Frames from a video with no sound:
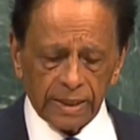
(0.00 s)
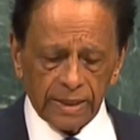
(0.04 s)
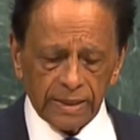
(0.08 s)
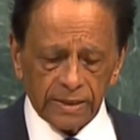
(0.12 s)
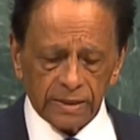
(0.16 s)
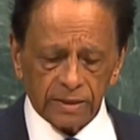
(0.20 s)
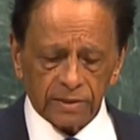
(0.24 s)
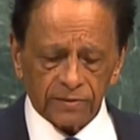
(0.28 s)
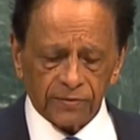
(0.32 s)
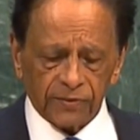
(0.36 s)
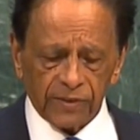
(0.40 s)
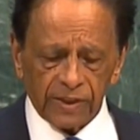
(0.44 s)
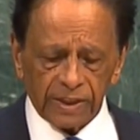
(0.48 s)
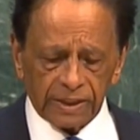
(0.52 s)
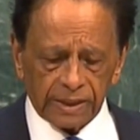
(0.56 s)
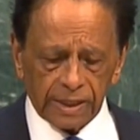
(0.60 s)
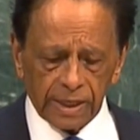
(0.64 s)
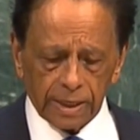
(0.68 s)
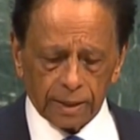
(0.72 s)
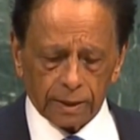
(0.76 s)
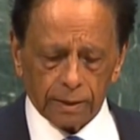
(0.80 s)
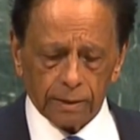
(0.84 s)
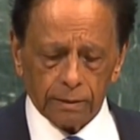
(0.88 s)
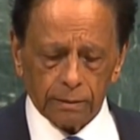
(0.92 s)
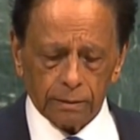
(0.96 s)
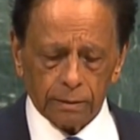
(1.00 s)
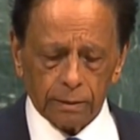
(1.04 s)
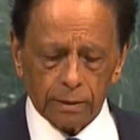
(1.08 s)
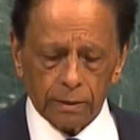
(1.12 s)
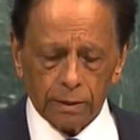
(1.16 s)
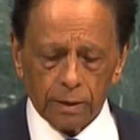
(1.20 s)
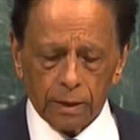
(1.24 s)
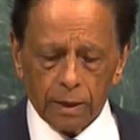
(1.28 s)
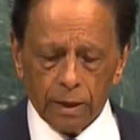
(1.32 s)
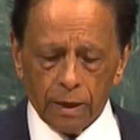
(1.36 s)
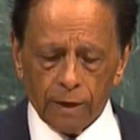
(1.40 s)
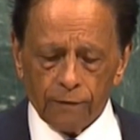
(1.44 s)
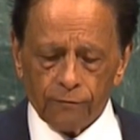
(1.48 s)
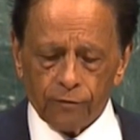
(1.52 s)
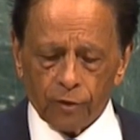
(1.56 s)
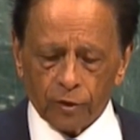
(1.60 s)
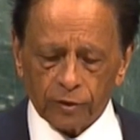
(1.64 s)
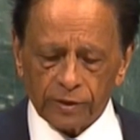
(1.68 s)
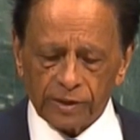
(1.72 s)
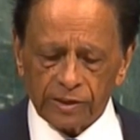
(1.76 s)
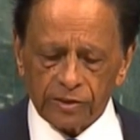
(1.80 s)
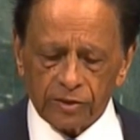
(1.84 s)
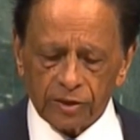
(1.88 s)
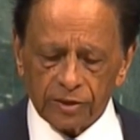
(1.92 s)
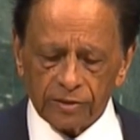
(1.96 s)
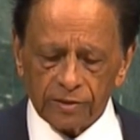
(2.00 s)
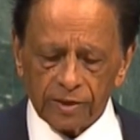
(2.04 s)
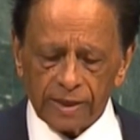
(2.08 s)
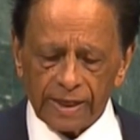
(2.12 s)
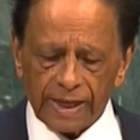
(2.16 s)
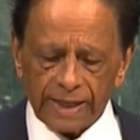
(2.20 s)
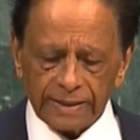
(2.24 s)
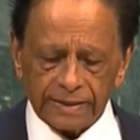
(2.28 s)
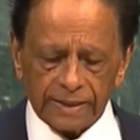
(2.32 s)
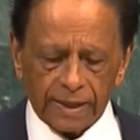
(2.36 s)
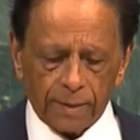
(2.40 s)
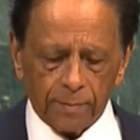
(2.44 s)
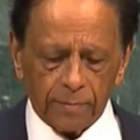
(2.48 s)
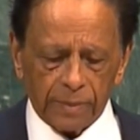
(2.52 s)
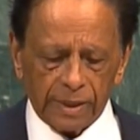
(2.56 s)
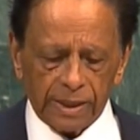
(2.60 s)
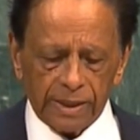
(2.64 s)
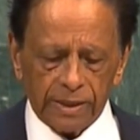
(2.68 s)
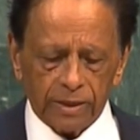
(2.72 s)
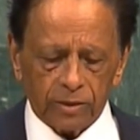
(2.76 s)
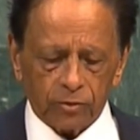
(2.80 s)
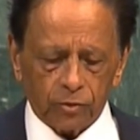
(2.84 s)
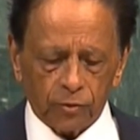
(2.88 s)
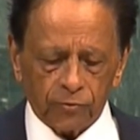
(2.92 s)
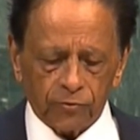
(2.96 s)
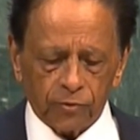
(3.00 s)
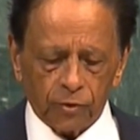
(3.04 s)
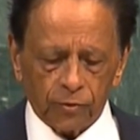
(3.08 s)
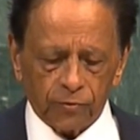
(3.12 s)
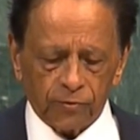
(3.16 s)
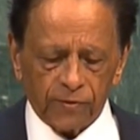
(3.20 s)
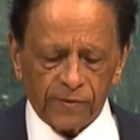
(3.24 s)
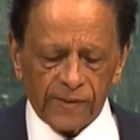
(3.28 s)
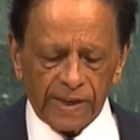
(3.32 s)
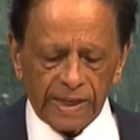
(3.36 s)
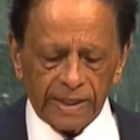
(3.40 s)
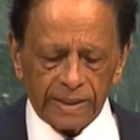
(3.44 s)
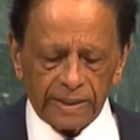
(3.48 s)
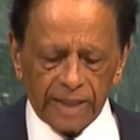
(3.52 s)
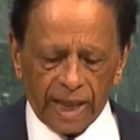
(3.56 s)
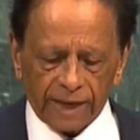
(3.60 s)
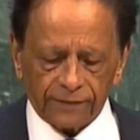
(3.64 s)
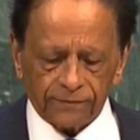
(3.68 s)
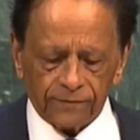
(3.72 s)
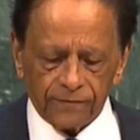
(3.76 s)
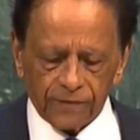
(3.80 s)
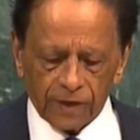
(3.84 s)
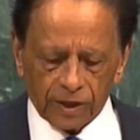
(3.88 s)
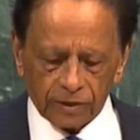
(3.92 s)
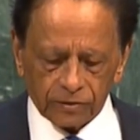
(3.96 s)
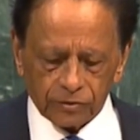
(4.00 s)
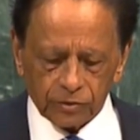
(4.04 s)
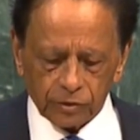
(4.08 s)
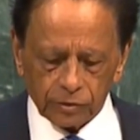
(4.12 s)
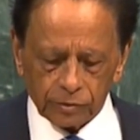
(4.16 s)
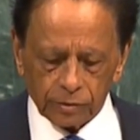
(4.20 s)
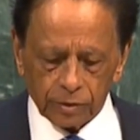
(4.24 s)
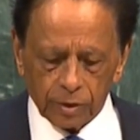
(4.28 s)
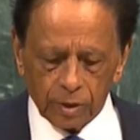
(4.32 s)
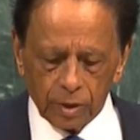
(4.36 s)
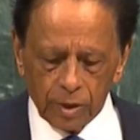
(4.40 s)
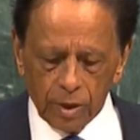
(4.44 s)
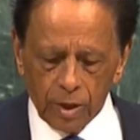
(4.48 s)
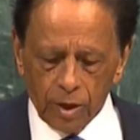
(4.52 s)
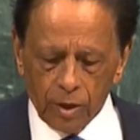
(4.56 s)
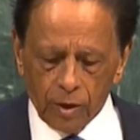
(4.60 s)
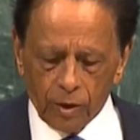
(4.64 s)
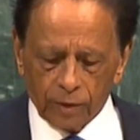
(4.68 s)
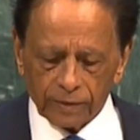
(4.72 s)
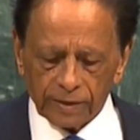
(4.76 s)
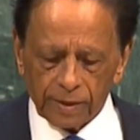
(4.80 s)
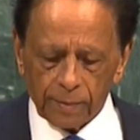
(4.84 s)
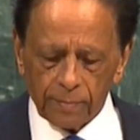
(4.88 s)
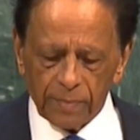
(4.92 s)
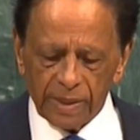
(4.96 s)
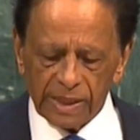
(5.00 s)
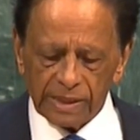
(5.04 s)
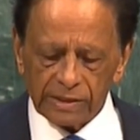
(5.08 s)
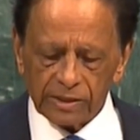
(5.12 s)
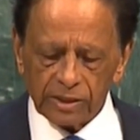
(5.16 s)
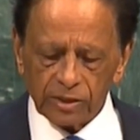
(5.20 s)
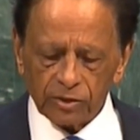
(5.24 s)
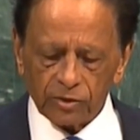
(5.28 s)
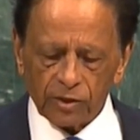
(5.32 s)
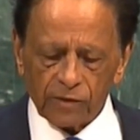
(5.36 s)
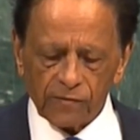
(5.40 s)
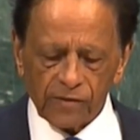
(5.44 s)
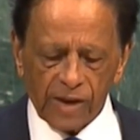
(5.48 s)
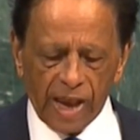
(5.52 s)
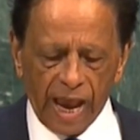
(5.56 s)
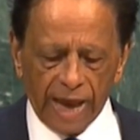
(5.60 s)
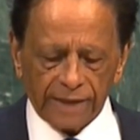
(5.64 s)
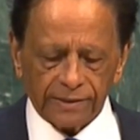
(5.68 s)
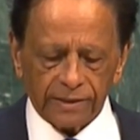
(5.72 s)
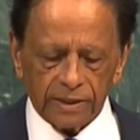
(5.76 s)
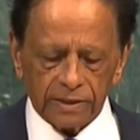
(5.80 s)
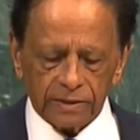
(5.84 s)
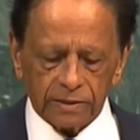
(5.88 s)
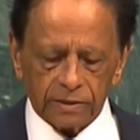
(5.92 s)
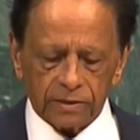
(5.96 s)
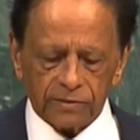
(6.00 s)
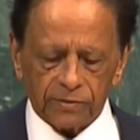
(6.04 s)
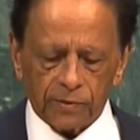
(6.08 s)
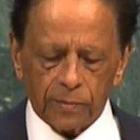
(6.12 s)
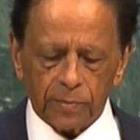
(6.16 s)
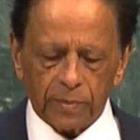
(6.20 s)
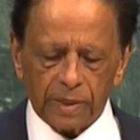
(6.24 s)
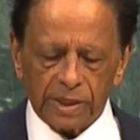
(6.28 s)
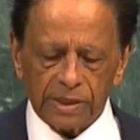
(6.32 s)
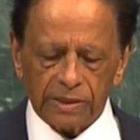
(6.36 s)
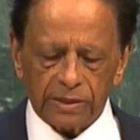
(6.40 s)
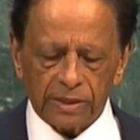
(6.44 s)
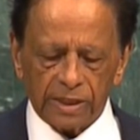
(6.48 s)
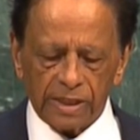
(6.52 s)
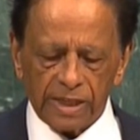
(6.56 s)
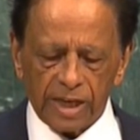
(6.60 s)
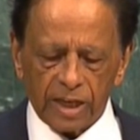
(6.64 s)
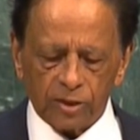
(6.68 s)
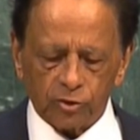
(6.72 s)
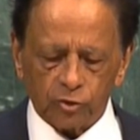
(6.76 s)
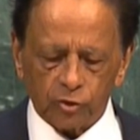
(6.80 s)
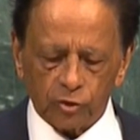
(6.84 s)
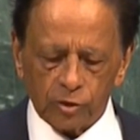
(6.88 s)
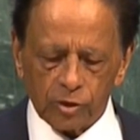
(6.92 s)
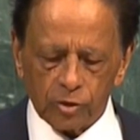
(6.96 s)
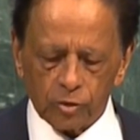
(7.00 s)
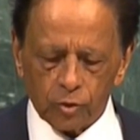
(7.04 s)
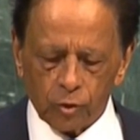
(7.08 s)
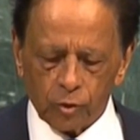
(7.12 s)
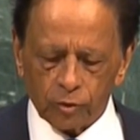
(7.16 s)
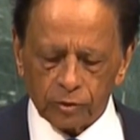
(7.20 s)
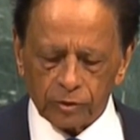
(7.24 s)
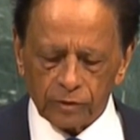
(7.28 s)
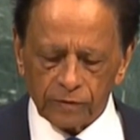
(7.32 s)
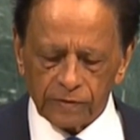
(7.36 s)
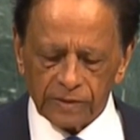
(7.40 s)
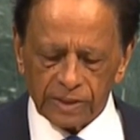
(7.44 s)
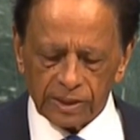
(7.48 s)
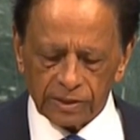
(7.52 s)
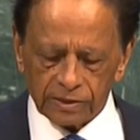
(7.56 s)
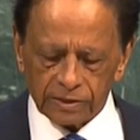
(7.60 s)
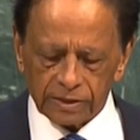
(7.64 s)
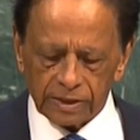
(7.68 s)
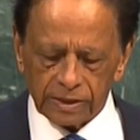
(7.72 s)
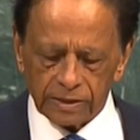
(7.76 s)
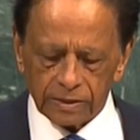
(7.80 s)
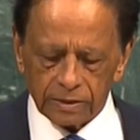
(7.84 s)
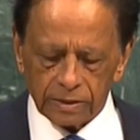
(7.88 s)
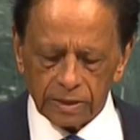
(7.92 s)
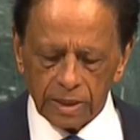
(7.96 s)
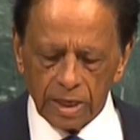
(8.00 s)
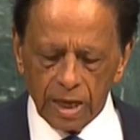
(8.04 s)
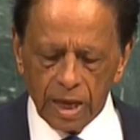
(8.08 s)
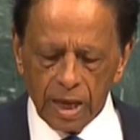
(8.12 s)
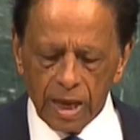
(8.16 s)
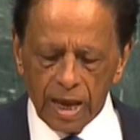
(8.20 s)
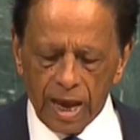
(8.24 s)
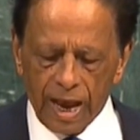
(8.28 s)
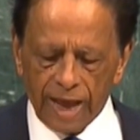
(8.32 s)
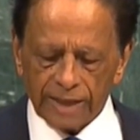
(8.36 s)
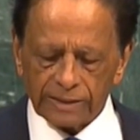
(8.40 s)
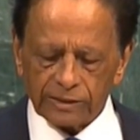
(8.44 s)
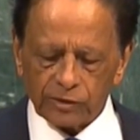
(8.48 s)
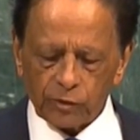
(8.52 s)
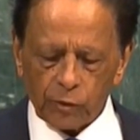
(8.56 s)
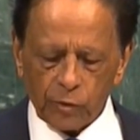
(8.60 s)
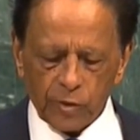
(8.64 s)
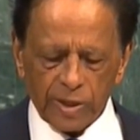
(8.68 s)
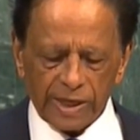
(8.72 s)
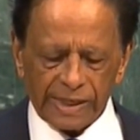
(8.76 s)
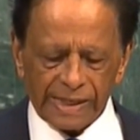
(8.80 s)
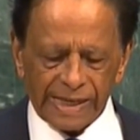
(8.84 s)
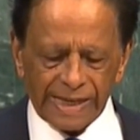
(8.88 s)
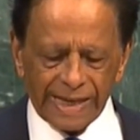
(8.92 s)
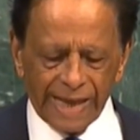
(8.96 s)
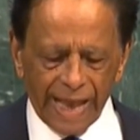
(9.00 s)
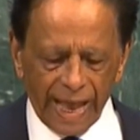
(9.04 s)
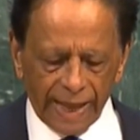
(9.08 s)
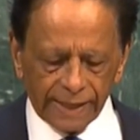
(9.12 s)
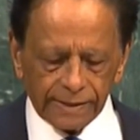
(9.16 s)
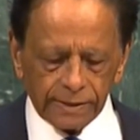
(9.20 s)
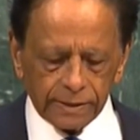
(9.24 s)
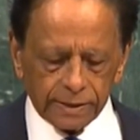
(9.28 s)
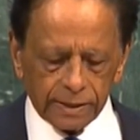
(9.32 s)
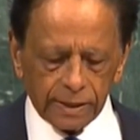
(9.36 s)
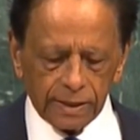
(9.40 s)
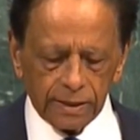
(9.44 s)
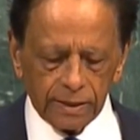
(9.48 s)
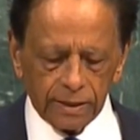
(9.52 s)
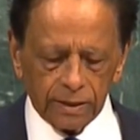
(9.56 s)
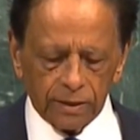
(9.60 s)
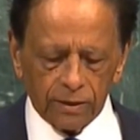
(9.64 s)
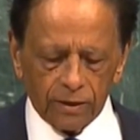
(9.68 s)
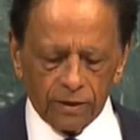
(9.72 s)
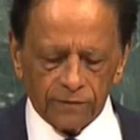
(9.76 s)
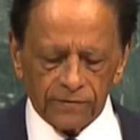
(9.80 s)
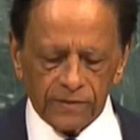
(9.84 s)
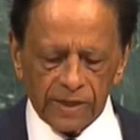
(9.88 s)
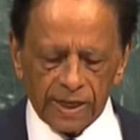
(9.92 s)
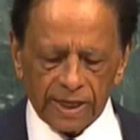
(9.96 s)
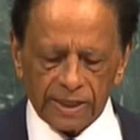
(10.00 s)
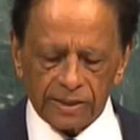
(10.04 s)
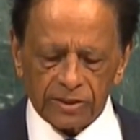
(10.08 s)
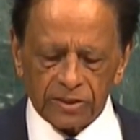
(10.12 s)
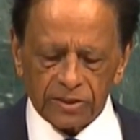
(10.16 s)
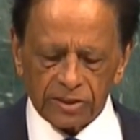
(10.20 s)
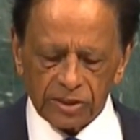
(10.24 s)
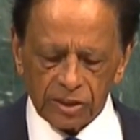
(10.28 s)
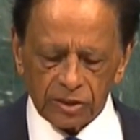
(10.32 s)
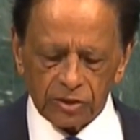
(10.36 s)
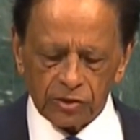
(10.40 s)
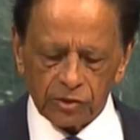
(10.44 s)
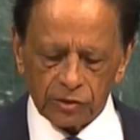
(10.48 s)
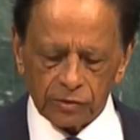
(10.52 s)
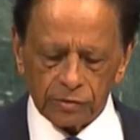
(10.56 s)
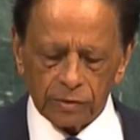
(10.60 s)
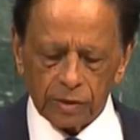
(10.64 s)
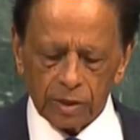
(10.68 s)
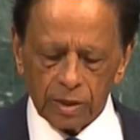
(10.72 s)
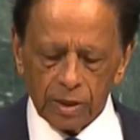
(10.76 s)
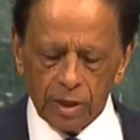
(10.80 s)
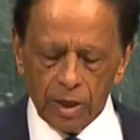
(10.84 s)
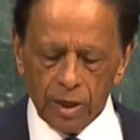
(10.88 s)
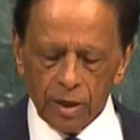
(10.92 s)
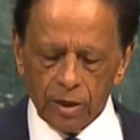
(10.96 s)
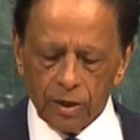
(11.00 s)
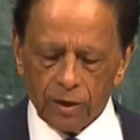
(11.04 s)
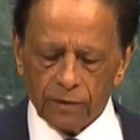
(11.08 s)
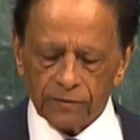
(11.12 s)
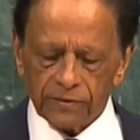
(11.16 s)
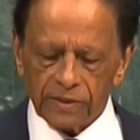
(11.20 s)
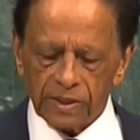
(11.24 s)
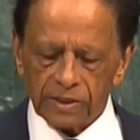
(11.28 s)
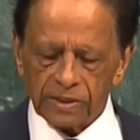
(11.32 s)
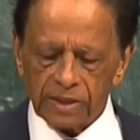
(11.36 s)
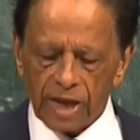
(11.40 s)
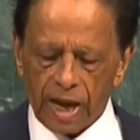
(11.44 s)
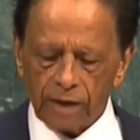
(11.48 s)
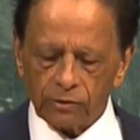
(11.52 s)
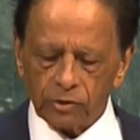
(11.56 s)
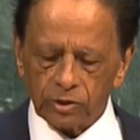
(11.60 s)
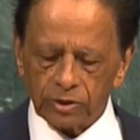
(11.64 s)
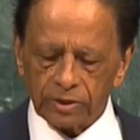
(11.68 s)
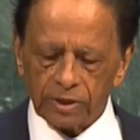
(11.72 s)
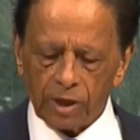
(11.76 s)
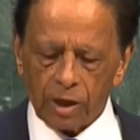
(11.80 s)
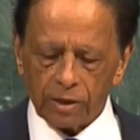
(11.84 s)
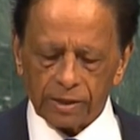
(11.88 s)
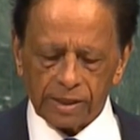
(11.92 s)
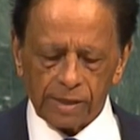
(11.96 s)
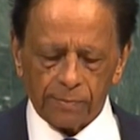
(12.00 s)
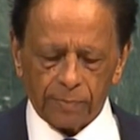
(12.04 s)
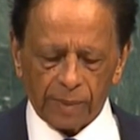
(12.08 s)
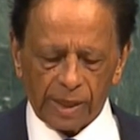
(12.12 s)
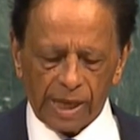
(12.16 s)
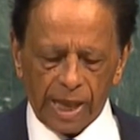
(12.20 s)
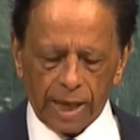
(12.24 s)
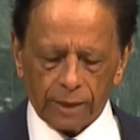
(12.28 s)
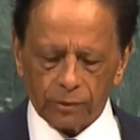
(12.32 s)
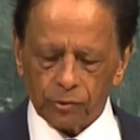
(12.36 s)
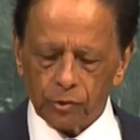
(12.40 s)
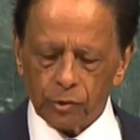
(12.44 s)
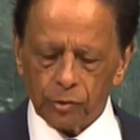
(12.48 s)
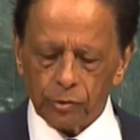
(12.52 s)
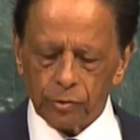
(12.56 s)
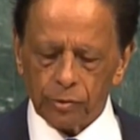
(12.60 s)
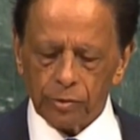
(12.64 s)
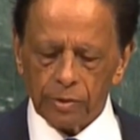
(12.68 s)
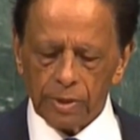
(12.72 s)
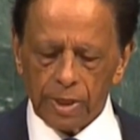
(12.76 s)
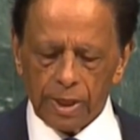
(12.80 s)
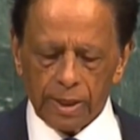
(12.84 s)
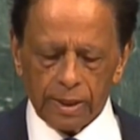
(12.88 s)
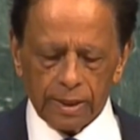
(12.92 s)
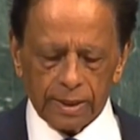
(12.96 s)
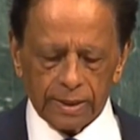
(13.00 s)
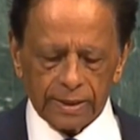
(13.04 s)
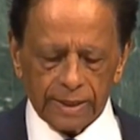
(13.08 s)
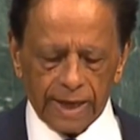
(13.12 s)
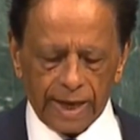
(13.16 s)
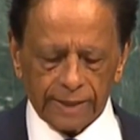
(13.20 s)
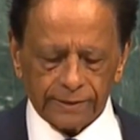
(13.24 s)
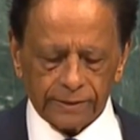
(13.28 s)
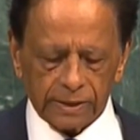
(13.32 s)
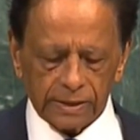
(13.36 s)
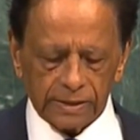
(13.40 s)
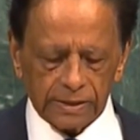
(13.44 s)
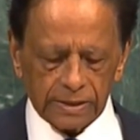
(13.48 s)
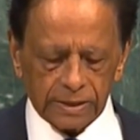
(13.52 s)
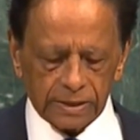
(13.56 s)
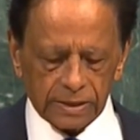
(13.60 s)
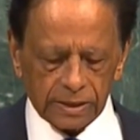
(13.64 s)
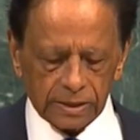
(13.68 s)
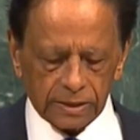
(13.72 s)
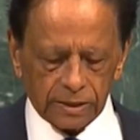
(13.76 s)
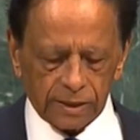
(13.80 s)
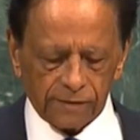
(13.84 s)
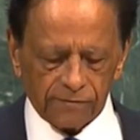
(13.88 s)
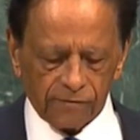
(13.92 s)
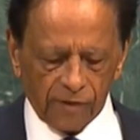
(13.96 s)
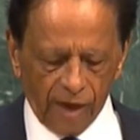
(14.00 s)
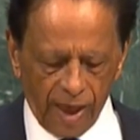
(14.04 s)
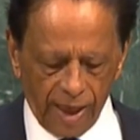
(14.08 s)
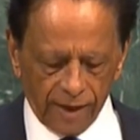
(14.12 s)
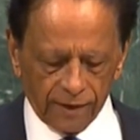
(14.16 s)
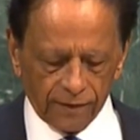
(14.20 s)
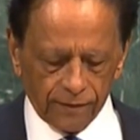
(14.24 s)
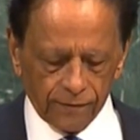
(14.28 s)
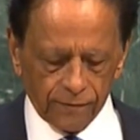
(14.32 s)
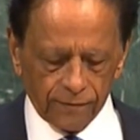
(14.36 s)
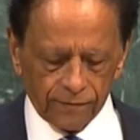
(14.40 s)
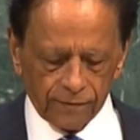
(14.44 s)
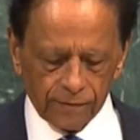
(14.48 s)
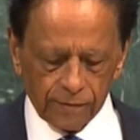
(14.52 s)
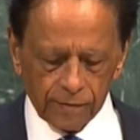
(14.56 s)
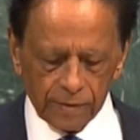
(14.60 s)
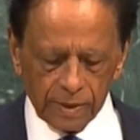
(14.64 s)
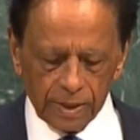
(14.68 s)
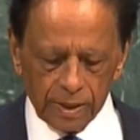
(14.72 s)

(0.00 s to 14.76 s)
It is fitting for the General Assembly to fulfill that function on the basis of guidance from the International Court of Justice as to the legality of the excision of the Chagos archipelago in 1965.